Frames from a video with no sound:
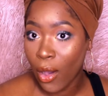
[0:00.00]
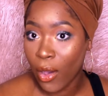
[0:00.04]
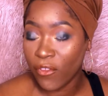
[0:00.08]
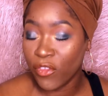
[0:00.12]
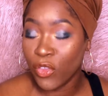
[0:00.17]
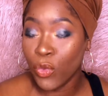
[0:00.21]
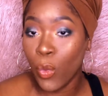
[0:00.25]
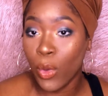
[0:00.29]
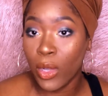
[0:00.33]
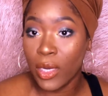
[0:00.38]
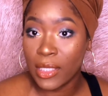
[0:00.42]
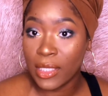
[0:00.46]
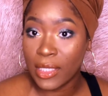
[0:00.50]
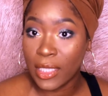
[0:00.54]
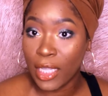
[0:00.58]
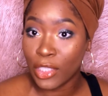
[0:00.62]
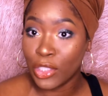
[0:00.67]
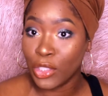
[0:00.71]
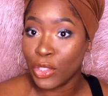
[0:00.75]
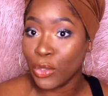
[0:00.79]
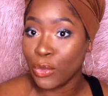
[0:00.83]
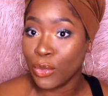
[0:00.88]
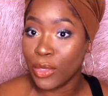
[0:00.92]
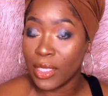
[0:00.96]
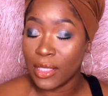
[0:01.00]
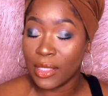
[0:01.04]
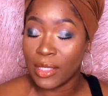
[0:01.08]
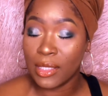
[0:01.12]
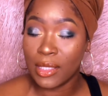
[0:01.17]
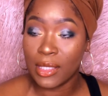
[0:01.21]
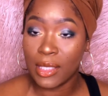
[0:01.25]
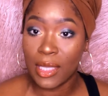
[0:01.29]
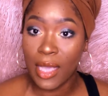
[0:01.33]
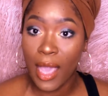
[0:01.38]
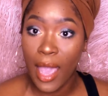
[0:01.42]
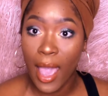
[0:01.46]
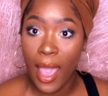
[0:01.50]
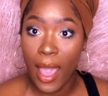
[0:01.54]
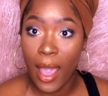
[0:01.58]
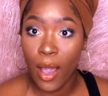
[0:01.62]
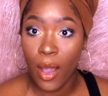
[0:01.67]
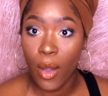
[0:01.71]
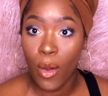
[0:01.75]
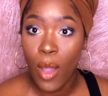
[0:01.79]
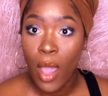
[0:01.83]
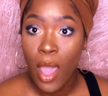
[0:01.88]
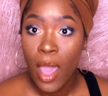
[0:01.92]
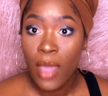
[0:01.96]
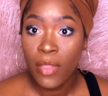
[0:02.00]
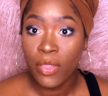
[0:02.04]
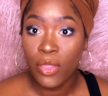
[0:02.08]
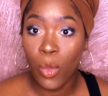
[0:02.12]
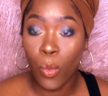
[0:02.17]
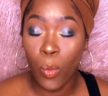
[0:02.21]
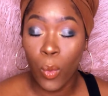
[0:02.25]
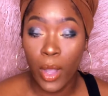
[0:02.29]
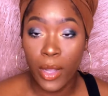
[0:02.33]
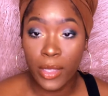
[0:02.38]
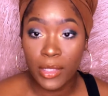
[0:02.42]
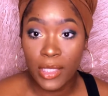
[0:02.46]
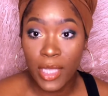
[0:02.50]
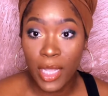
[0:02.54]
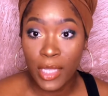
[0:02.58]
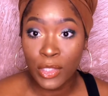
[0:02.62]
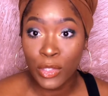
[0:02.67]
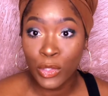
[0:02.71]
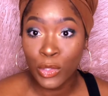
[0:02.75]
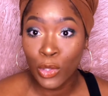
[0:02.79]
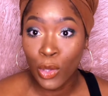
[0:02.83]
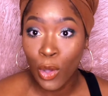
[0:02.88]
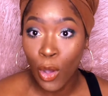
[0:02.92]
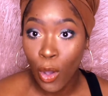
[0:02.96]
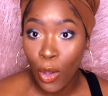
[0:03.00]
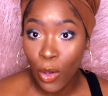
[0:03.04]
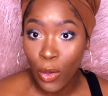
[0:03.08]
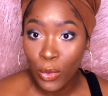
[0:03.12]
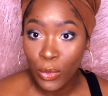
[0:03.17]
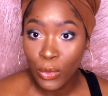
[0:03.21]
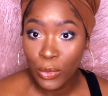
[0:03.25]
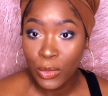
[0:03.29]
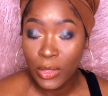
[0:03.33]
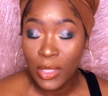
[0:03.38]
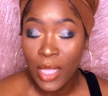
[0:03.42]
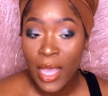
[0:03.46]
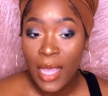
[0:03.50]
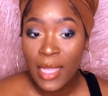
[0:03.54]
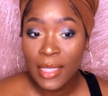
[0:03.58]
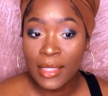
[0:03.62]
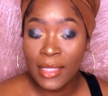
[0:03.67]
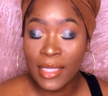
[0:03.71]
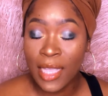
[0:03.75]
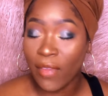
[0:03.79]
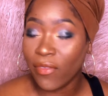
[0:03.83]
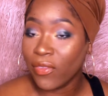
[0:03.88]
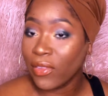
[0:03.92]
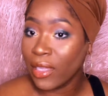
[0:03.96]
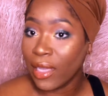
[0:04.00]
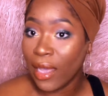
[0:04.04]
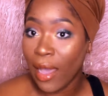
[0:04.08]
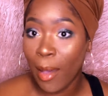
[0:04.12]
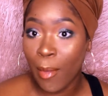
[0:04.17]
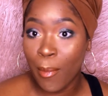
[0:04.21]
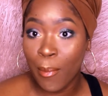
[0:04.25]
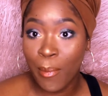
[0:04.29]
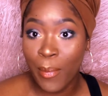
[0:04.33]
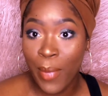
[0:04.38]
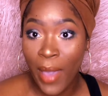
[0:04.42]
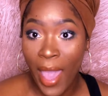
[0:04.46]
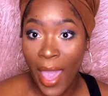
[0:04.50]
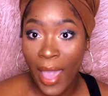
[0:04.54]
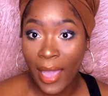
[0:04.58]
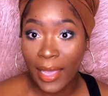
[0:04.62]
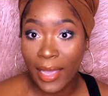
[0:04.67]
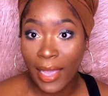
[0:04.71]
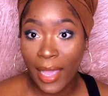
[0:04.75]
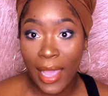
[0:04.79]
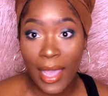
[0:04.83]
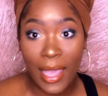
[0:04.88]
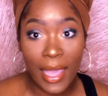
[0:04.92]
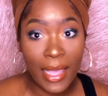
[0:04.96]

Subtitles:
if you want to stay tuned and see how the wear test goes, definitely come back,